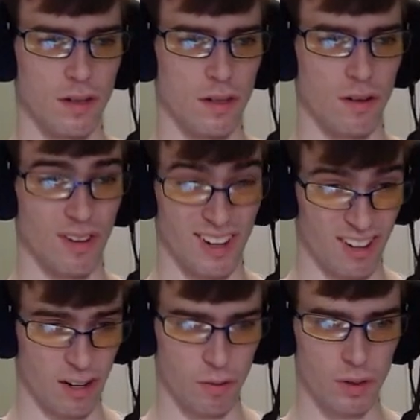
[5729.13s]
All
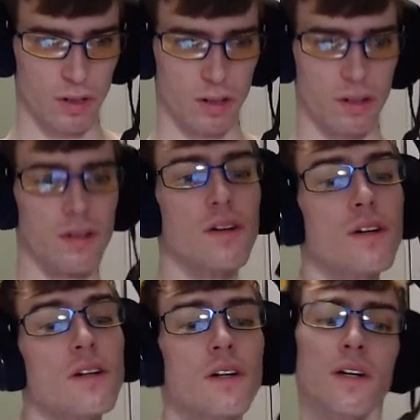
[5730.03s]
right, we're good.
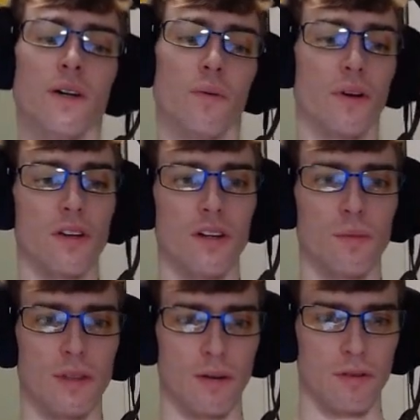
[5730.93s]
We're good,
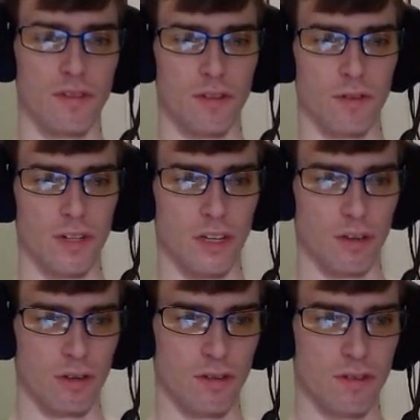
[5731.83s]
but that was still
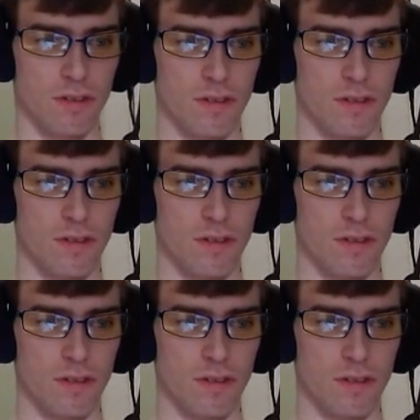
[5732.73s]
ridiculous.